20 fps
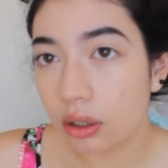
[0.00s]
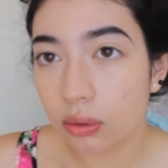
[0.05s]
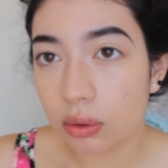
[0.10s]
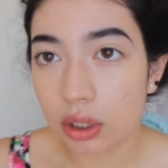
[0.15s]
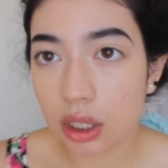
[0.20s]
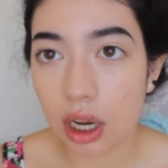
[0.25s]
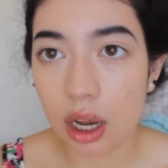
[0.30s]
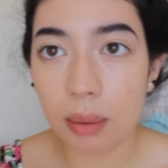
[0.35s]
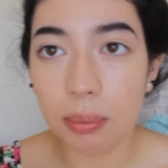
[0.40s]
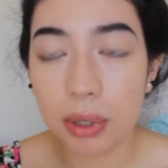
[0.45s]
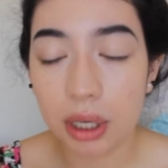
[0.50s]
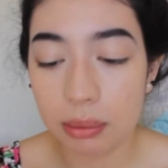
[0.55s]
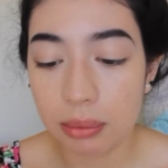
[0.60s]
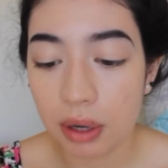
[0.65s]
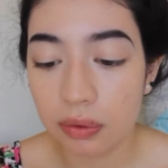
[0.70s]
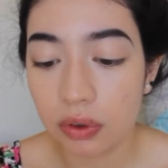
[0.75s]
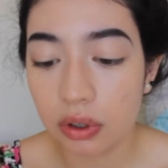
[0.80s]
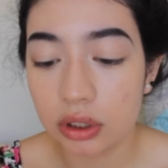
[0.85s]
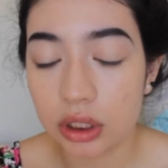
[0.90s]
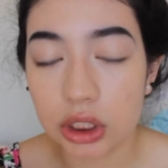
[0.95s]
when I apply
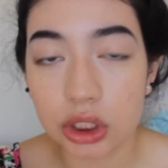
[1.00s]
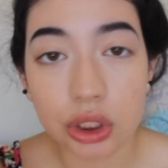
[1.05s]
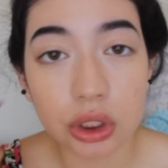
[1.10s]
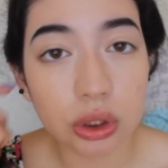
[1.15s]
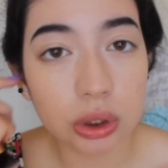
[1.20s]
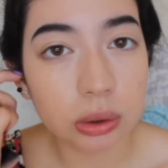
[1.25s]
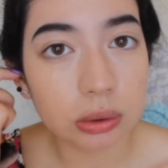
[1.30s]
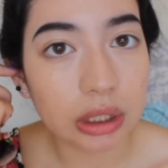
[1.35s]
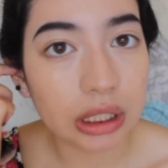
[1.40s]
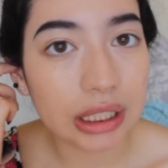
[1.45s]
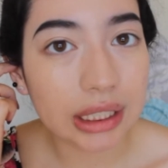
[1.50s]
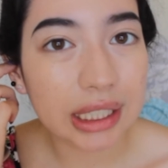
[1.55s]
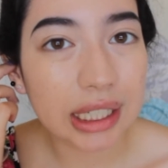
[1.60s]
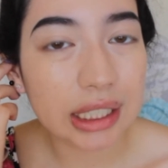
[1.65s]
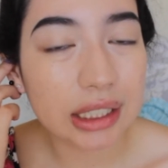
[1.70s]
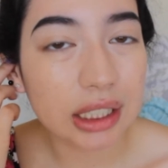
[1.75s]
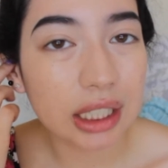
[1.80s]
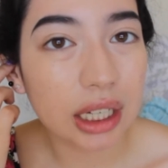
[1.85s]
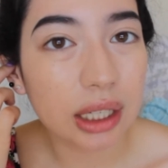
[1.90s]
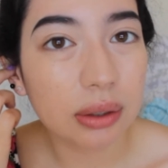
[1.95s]
my foundation to really
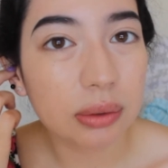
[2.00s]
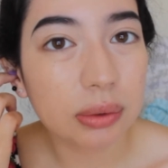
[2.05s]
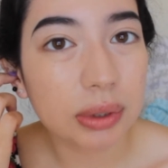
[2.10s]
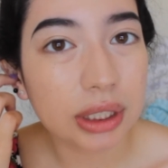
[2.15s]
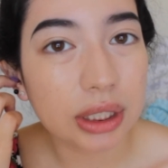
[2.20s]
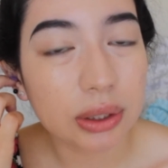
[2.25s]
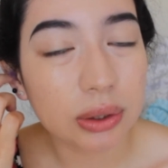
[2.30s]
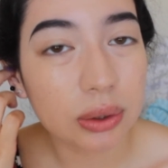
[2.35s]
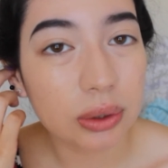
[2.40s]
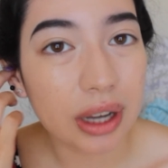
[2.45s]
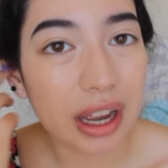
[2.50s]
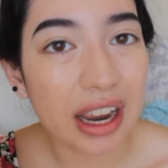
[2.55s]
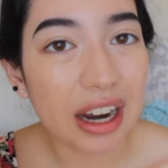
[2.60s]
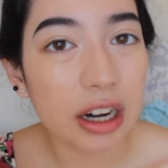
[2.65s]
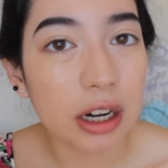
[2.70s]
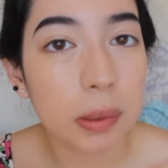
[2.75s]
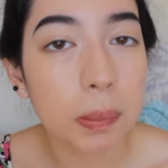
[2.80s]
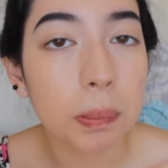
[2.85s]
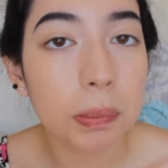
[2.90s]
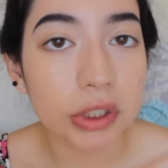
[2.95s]
get that real
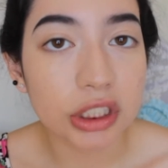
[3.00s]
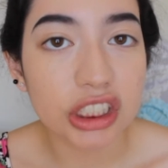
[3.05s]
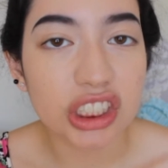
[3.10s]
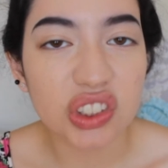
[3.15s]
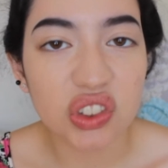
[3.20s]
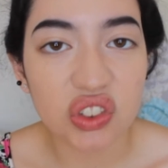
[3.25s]
airbrush